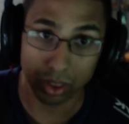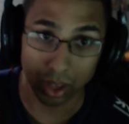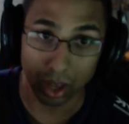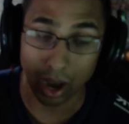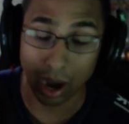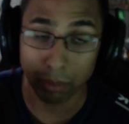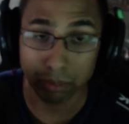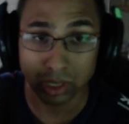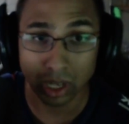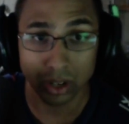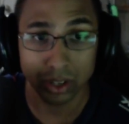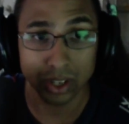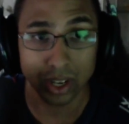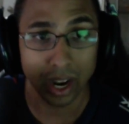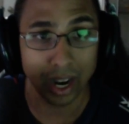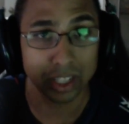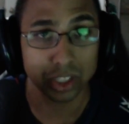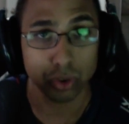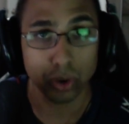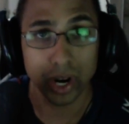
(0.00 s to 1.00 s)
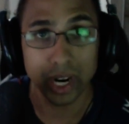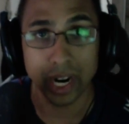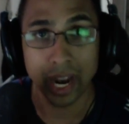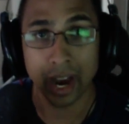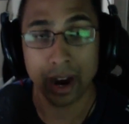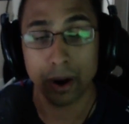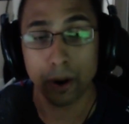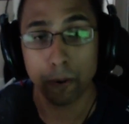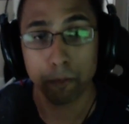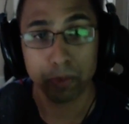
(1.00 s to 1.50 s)
I'm telling you guys right
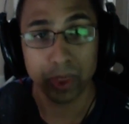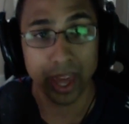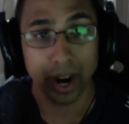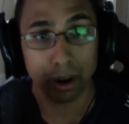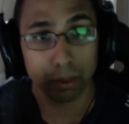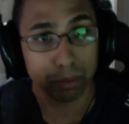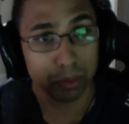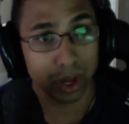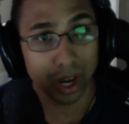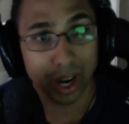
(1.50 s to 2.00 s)
now, and